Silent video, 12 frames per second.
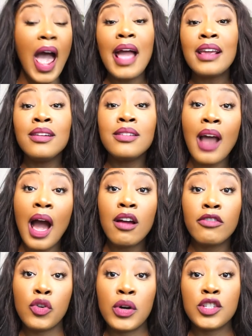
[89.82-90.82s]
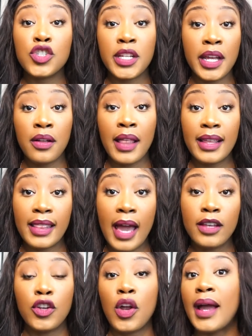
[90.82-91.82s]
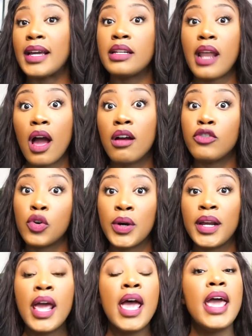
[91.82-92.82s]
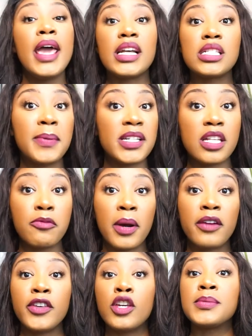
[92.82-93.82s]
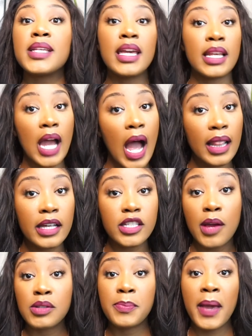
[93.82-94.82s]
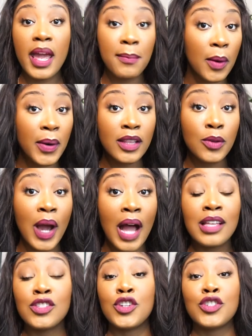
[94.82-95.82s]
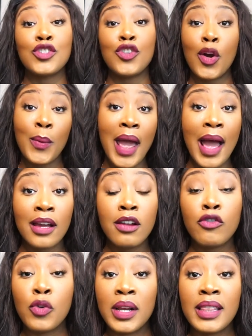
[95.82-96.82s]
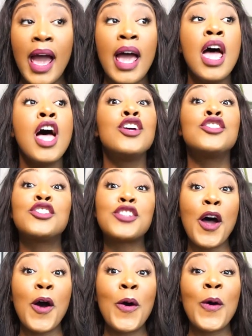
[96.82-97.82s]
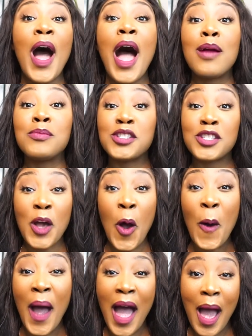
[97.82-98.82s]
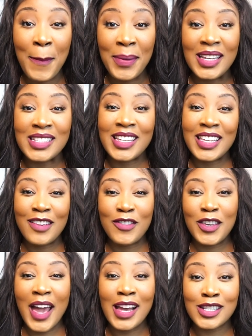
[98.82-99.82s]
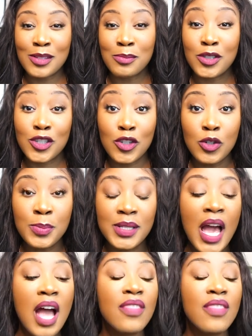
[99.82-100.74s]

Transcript: I could not afford Chanel like that. You know, I could not afford expensive perfumes in college. I was paying my way through college. There's no way I could afford that. So I'm so happy to give you guys some dupes